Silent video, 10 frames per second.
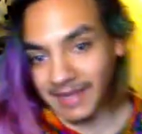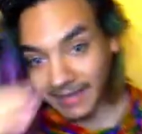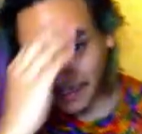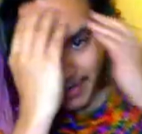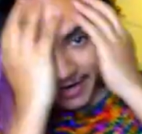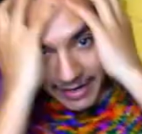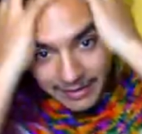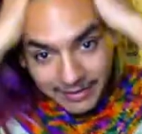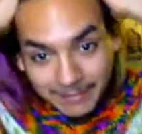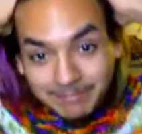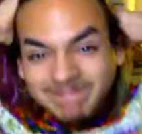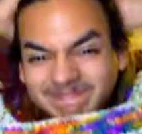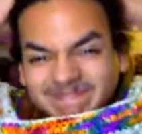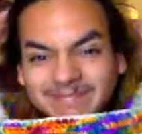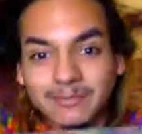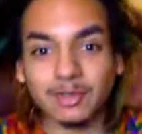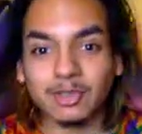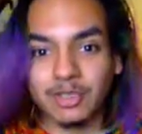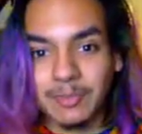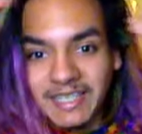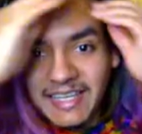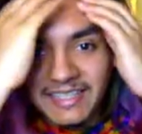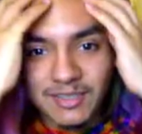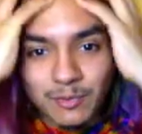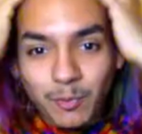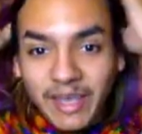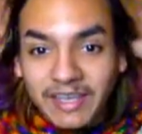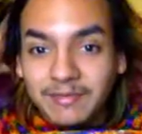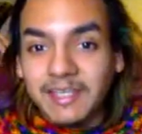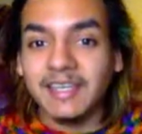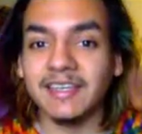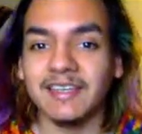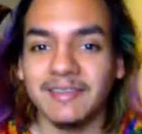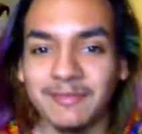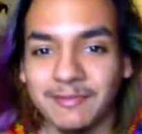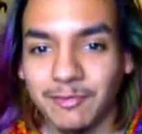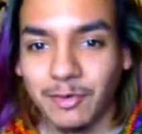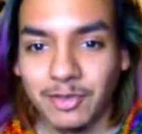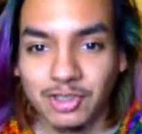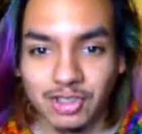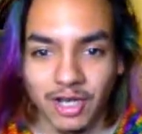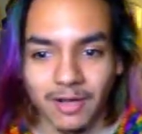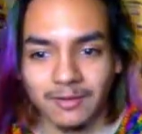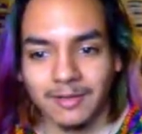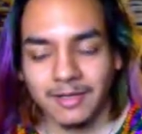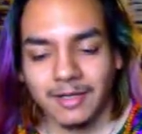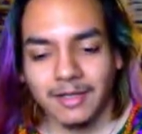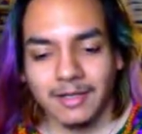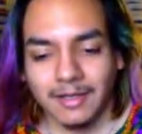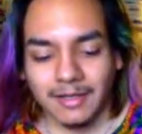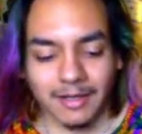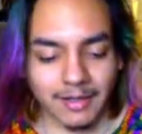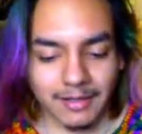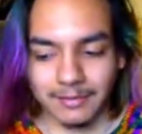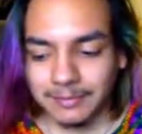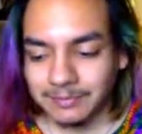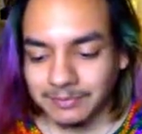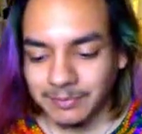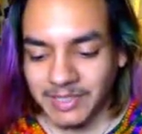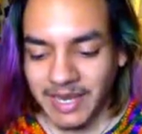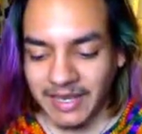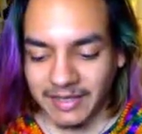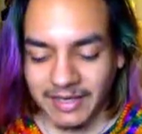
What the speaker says: I had my hair up, so it should be nice and wavy for the show. But yeah.